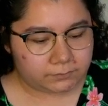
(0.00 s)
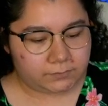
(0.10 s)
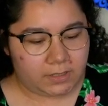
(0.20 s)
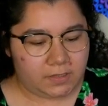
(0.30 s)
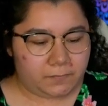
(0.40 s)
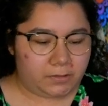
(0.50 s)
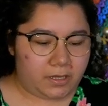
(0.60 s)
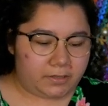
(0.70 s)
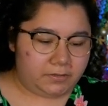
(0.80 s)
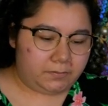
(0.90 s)
Thank you for
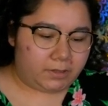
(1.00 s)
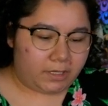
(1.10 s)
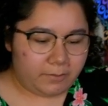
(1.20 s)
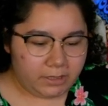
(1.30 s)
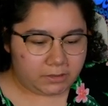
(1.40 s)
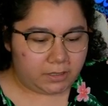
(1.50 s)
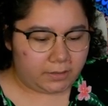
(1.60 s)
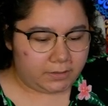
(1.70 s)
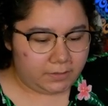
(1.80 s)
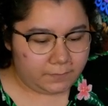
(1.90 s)
clocking into work. Everybody
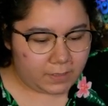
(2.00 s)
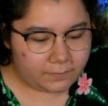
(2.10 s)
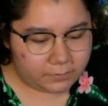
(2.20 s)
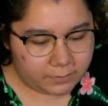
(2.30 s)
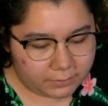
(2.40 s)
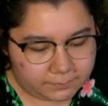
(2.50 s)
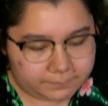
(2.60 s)
clock in if you haven't already.